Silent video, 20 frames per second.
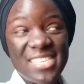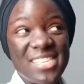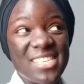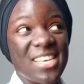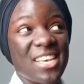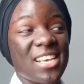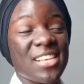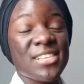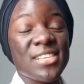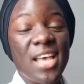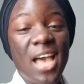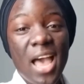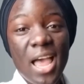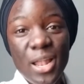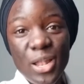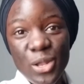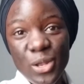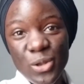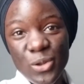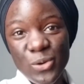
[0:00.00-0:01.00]
There's a
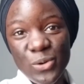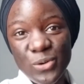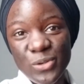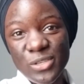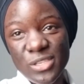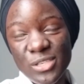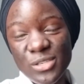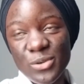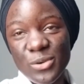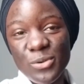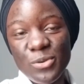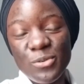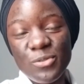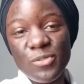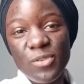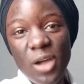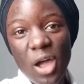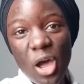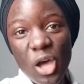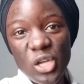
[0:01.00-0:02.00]
lot of
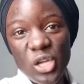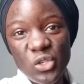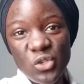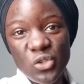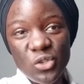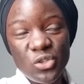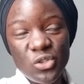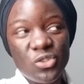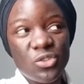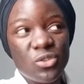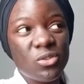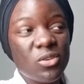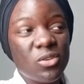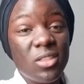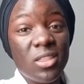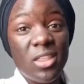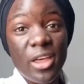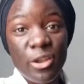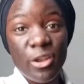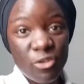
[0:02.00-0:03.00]
culture shock.
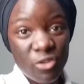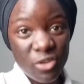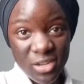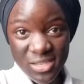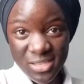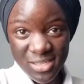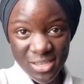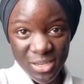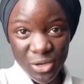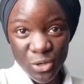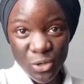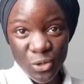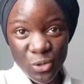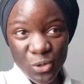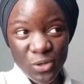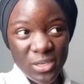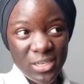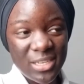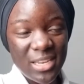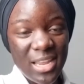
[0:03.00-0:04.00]
That dressing
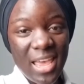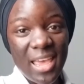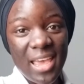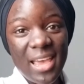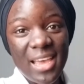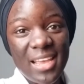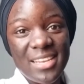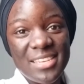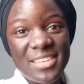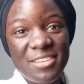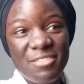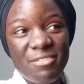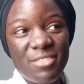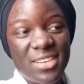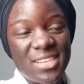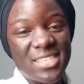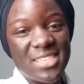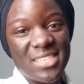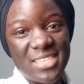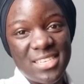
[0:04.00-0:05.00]
code, I had never
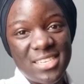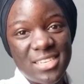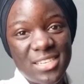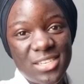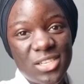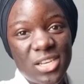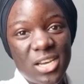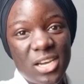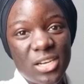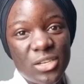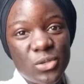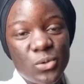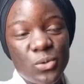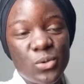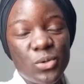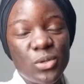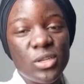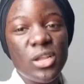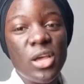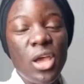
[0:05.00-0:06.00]
seen it at all.